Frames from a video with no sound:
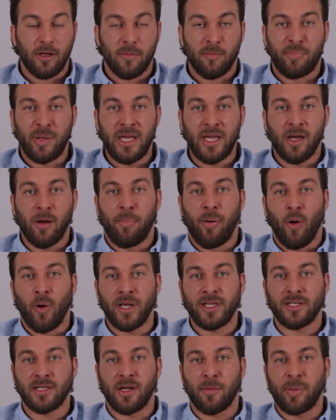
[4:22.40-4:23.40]
Being
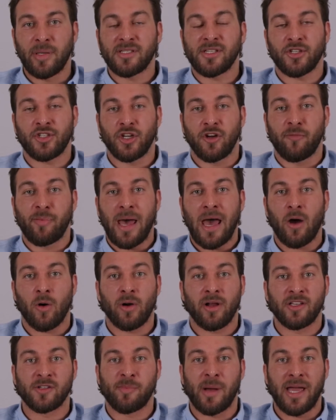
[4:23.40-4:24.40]
appointed a position of power
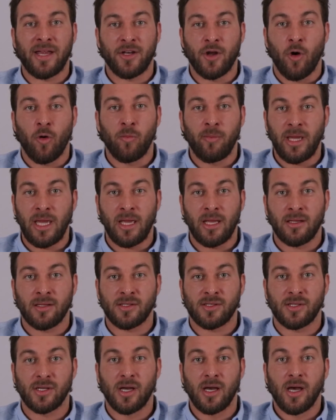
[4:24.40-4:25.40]
is by no
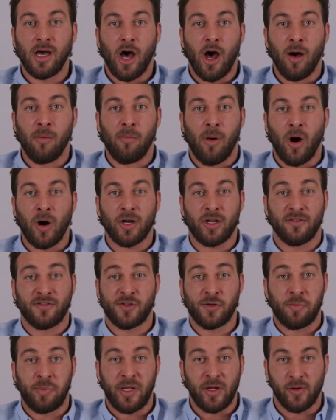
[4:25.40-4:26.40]
means a mark of
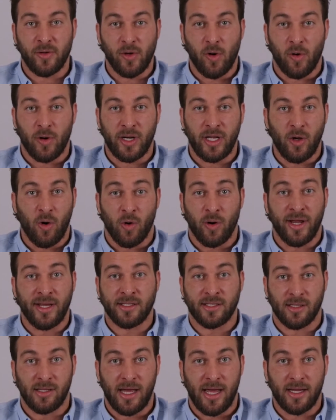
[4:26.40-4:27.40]
superiority or
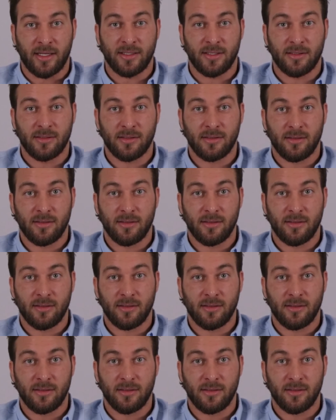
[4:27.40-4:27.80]
intellect.